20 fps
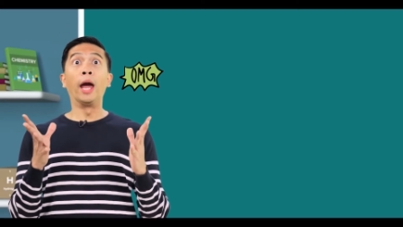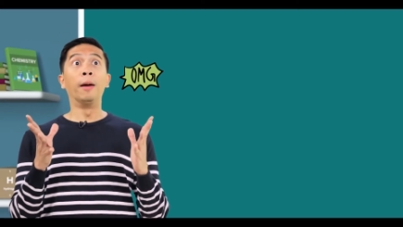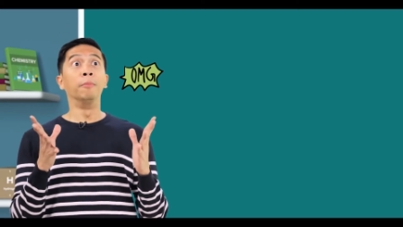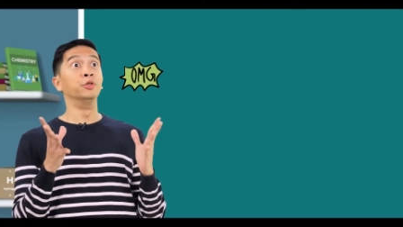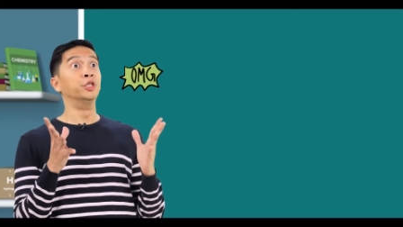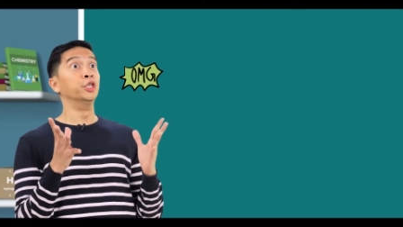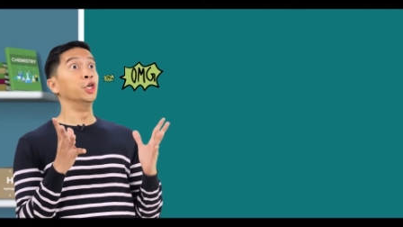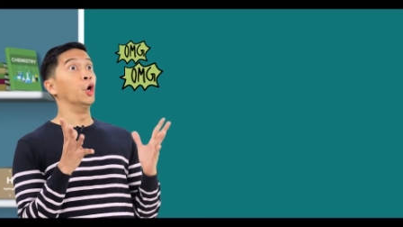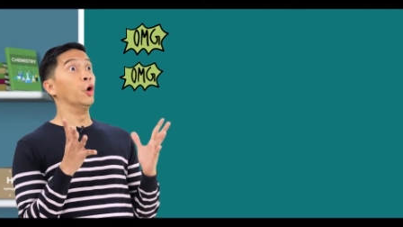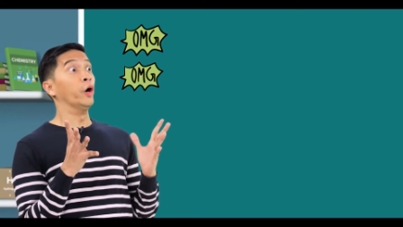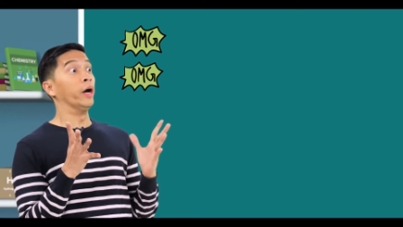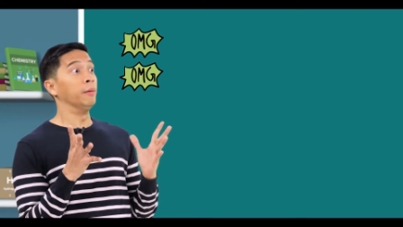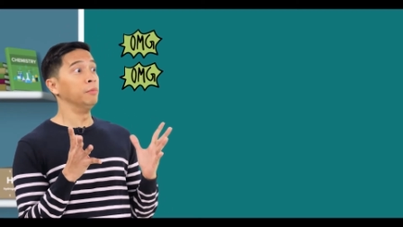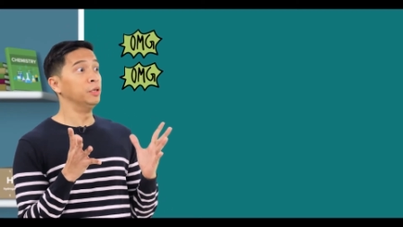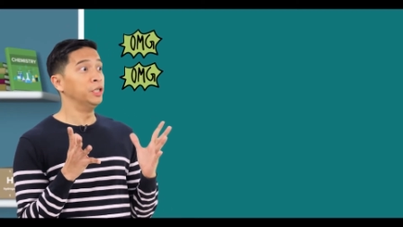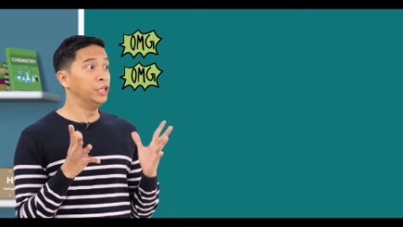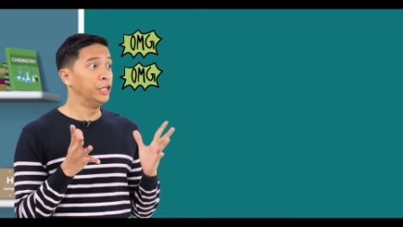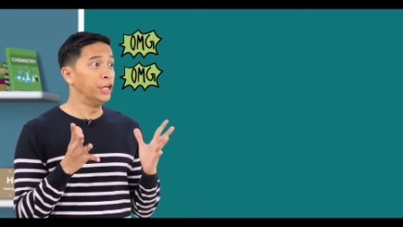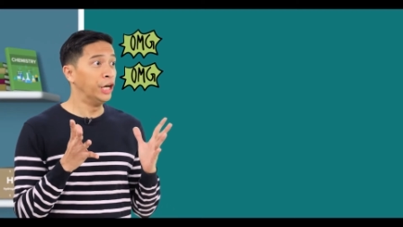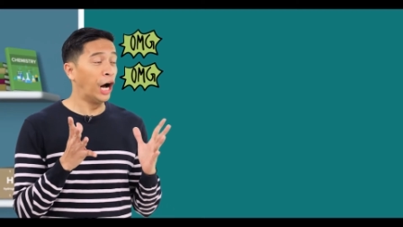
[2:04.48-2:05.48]
MG,
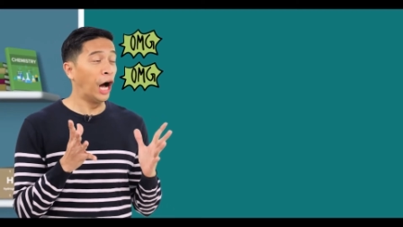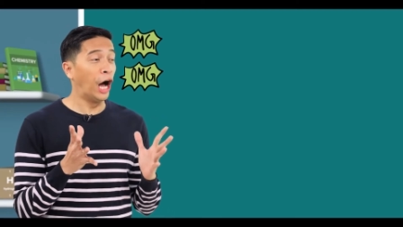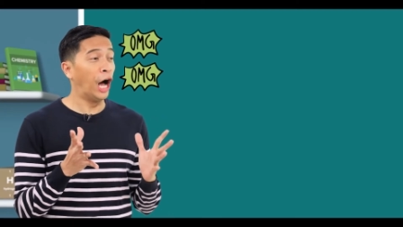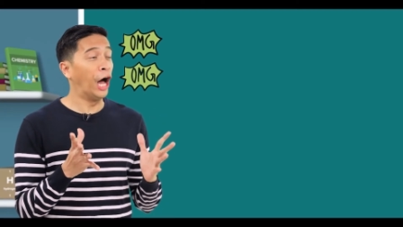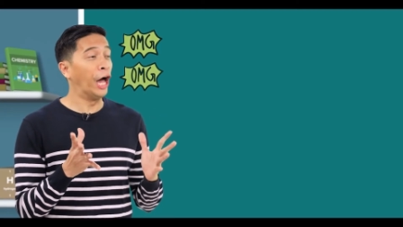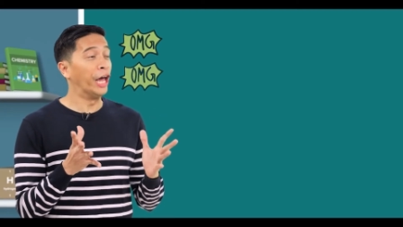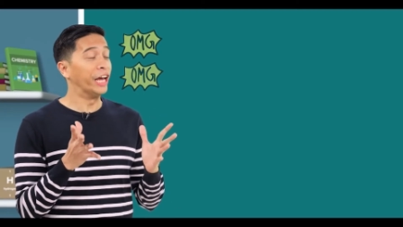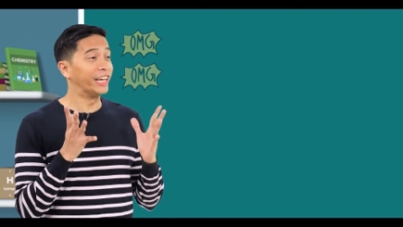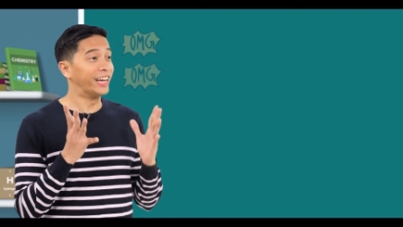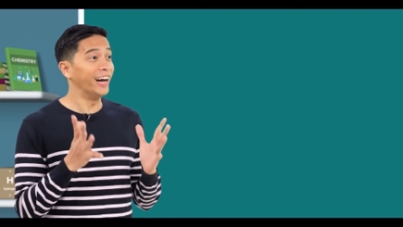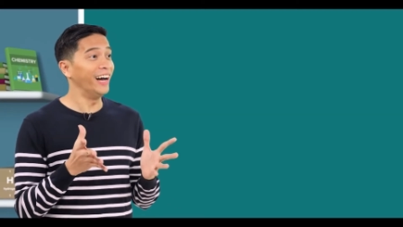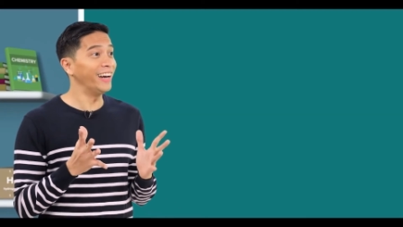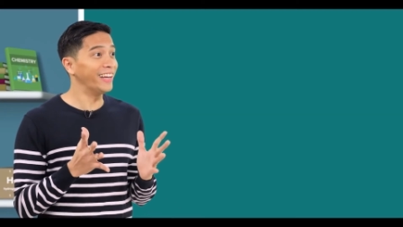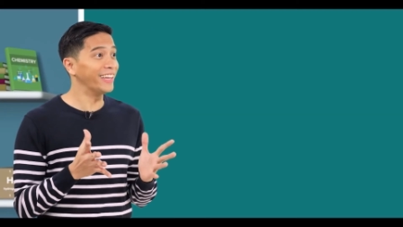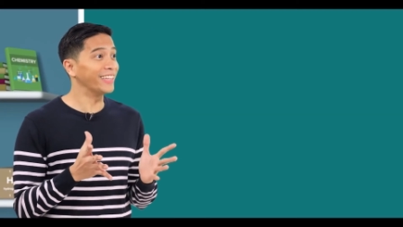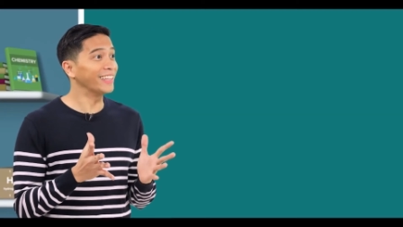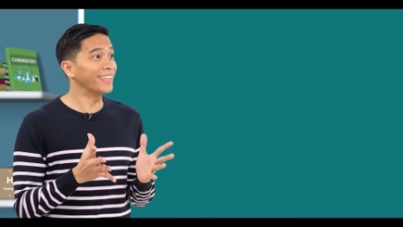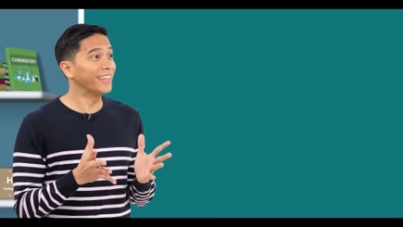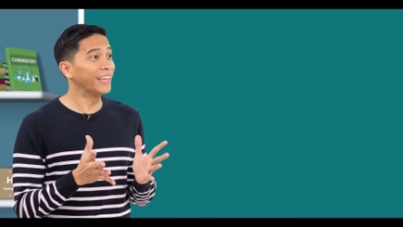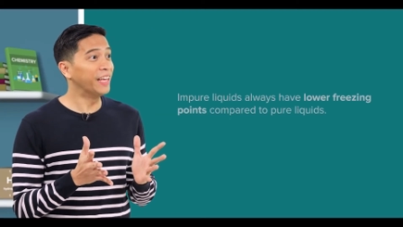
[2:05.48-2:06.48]
OMG, oh, I got
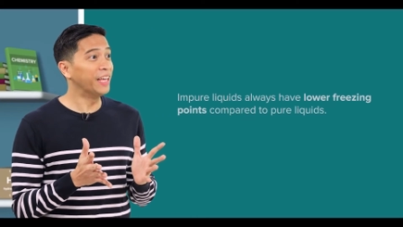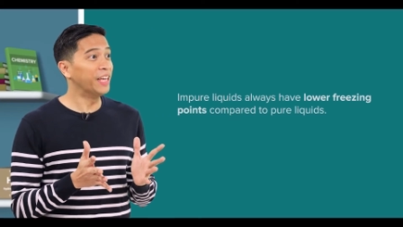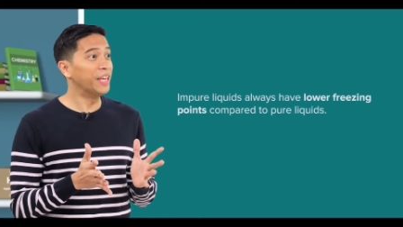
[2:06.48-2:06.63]
it!